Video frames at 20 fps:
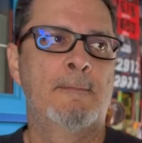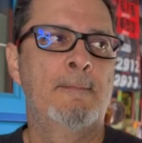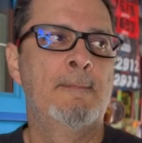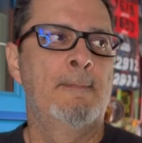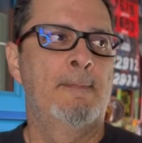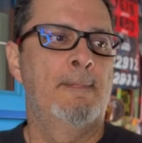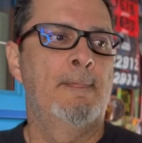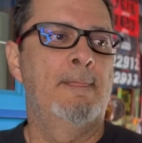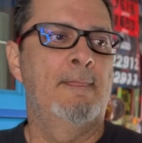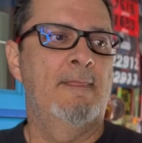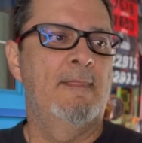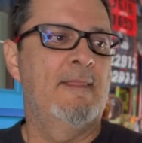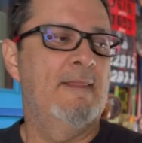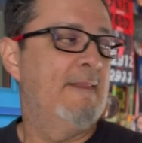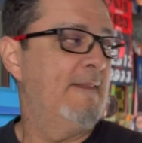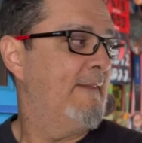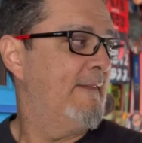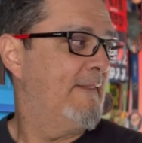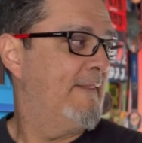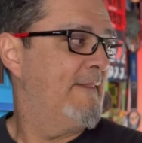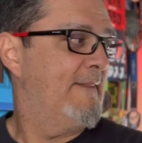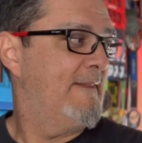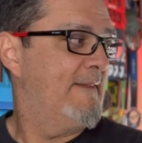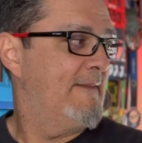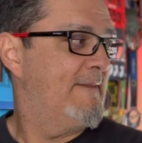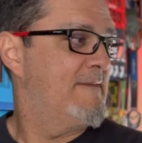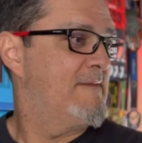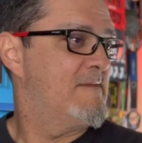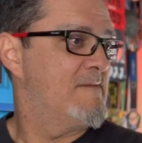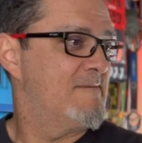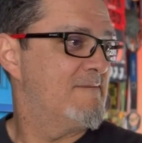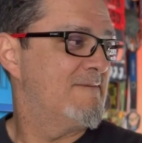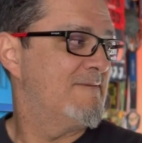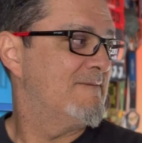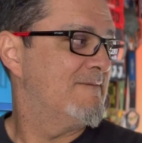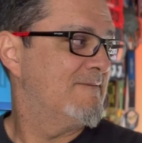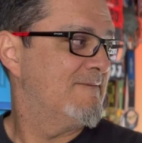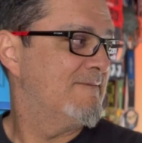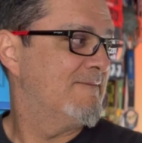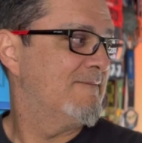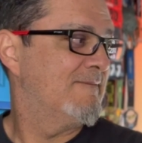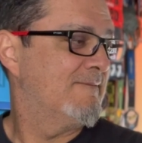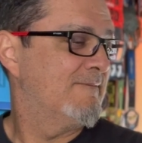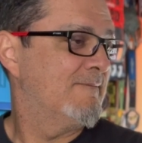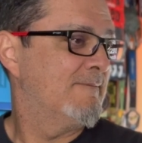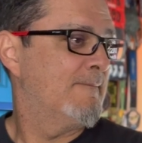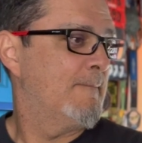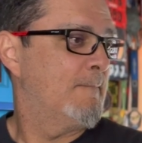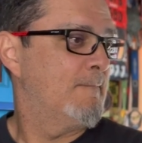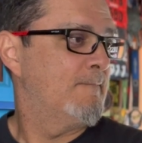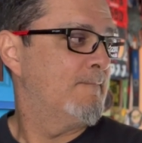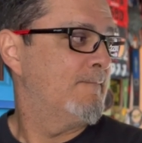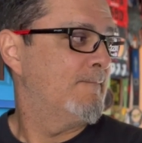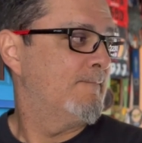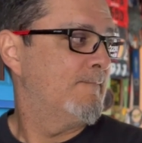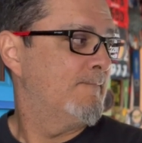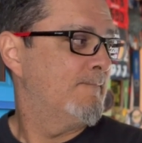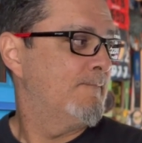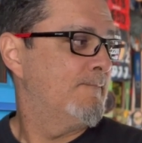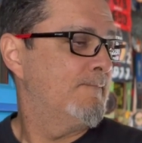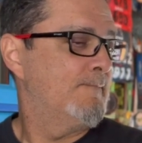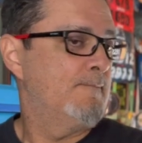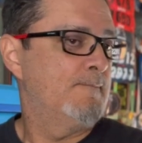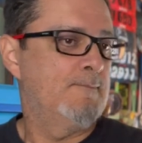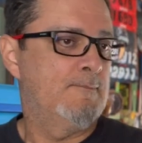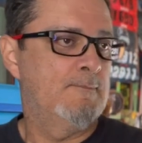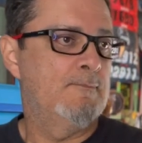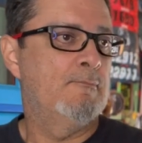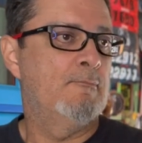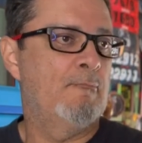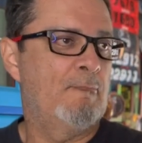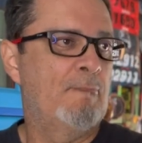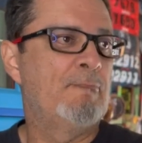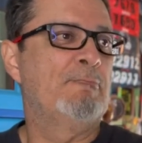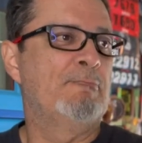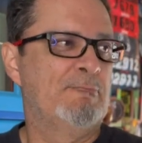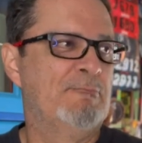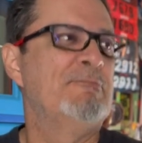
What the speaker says: This person isn't speaking.